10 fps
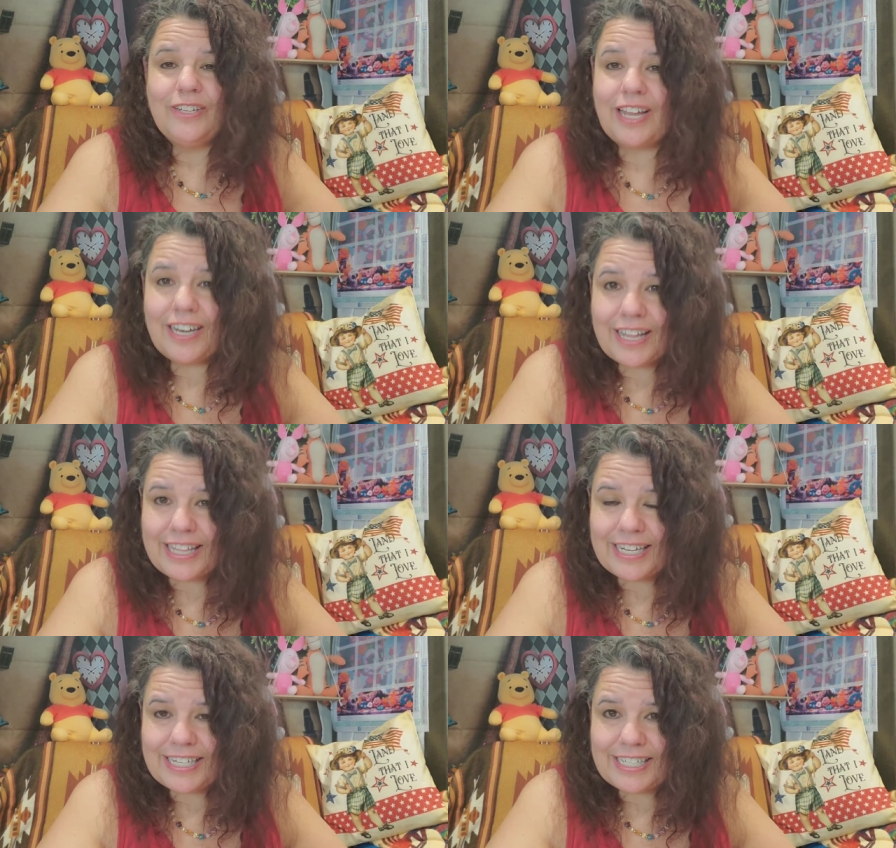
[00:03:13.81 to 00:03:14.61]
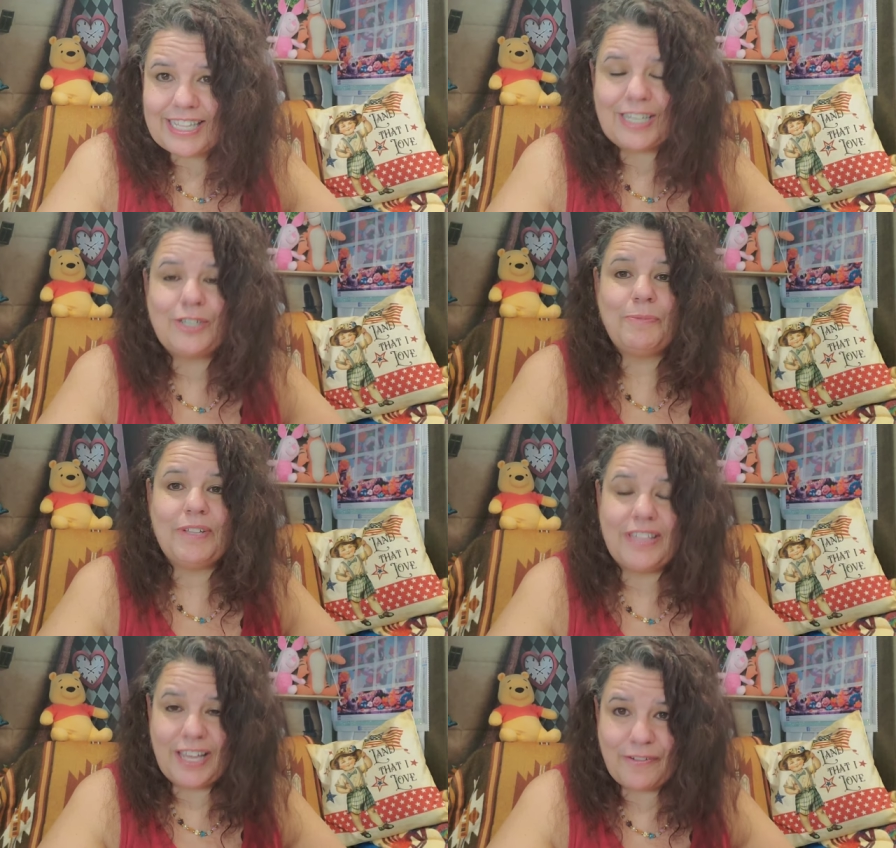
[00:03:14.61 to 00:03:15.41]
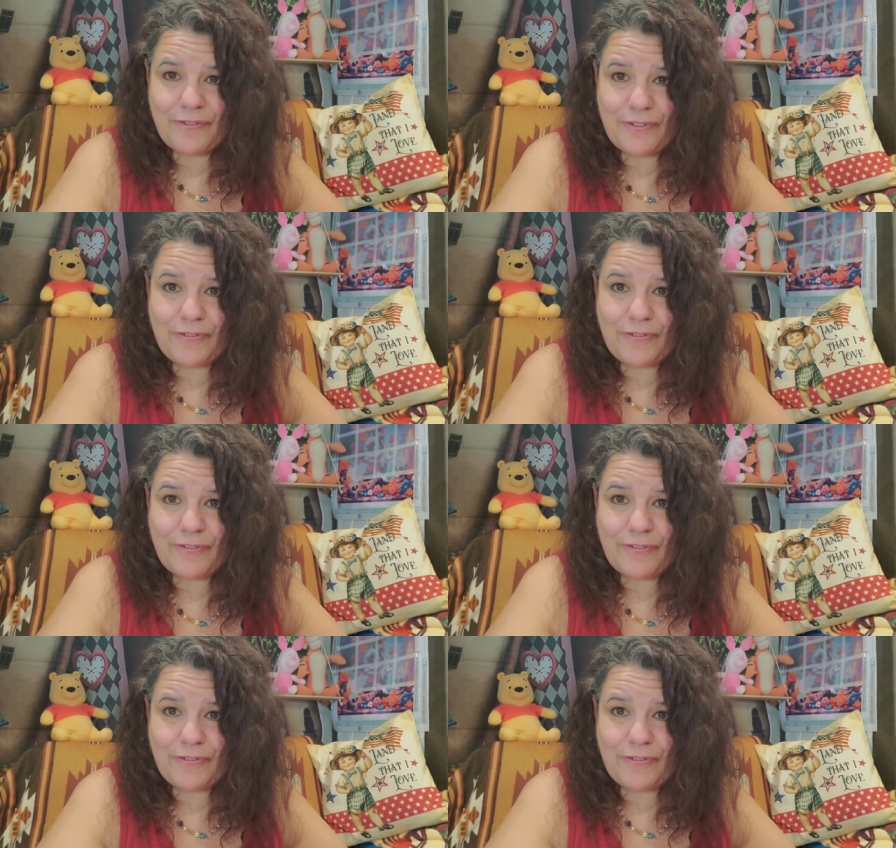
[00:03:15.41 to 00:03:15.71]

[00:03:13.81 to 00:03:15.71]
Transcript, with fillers: none other than to be thankful